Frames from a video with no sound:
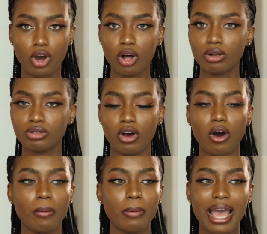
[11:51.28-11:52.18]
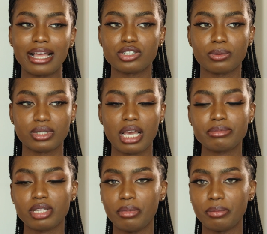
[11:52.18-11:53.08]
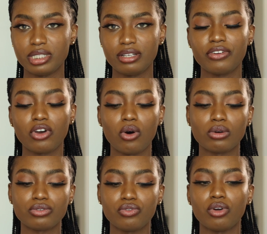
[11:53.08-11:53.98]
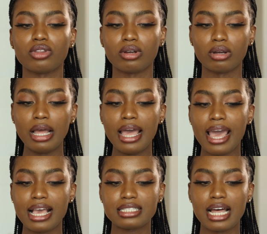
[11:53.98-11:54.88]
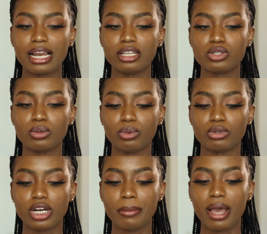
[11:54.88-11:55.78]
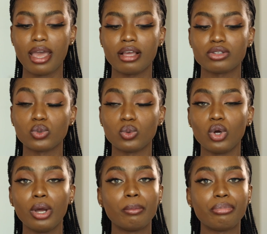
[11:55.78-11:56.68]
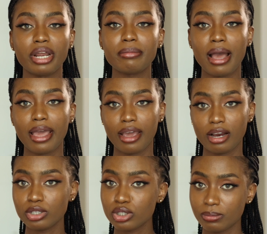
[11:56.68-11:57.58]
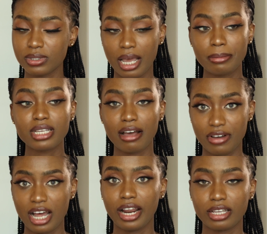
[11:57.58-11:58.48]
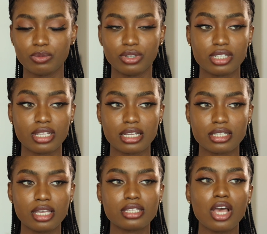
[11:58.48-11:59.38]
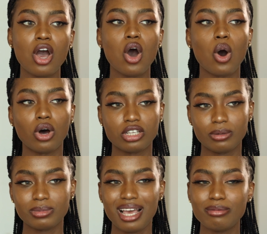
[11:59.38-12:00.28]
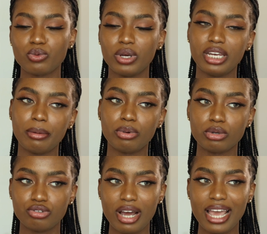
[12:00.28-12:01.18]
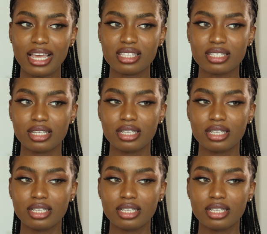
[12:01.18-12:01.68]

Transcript: curled up, and sometimes it may be difficult for the hairstylist to braid my hair. Sometimes I've had instances, or sometimes when they blow dry it,